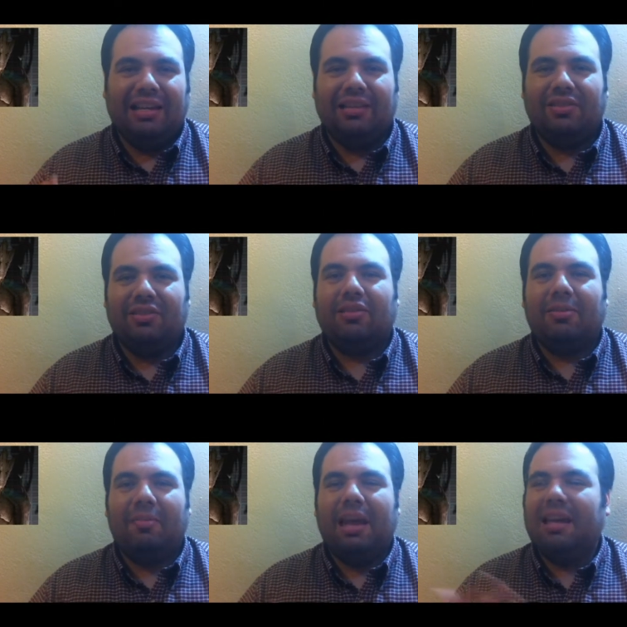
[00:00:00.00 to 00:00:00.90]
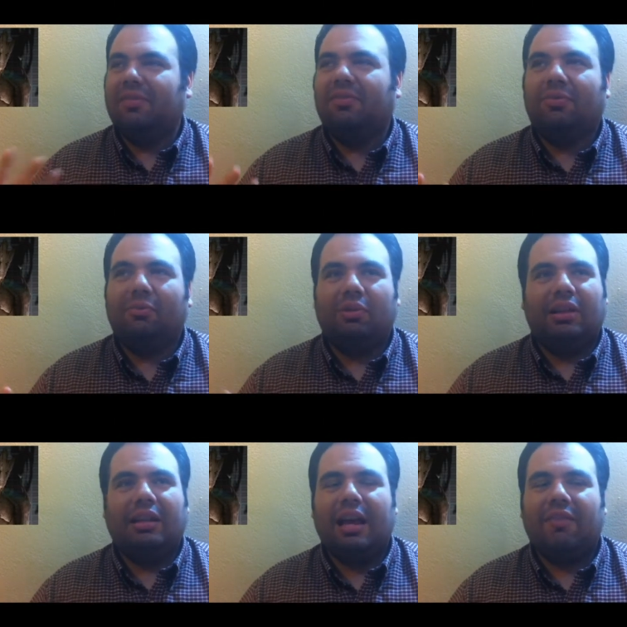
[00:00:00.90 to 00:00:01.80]
He's just amazed with
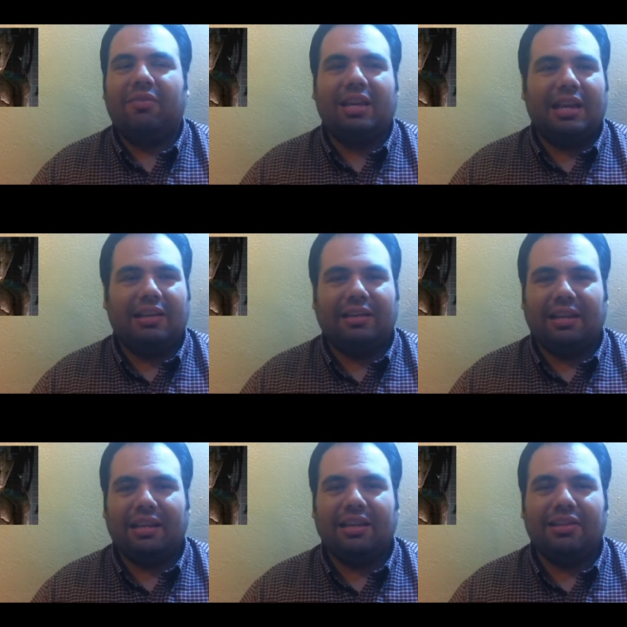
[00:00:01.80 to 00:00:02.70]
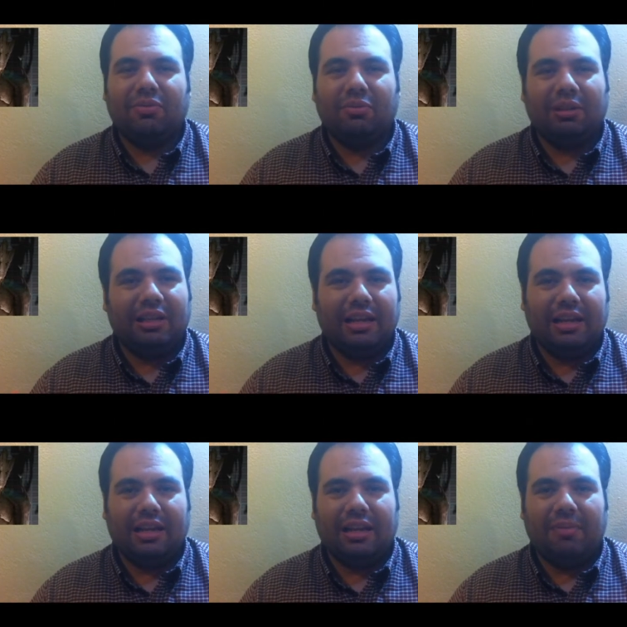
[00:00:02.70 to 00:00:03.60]
a lot of things, and he doesn't
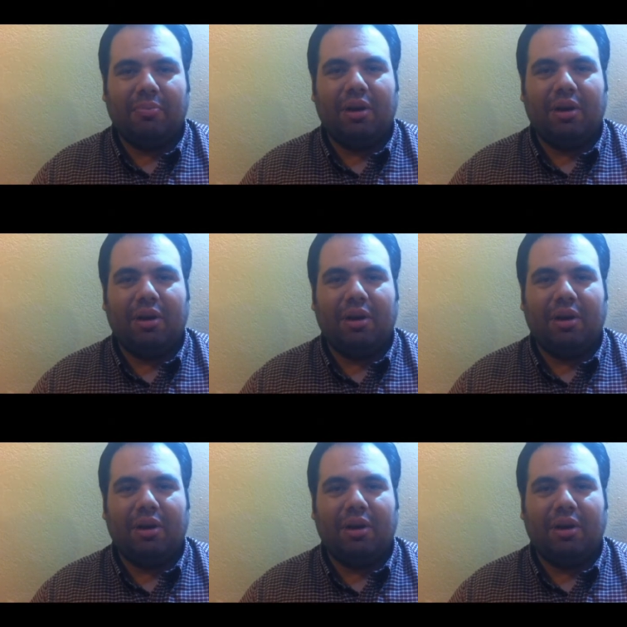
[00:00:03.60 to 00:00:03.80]
really uh,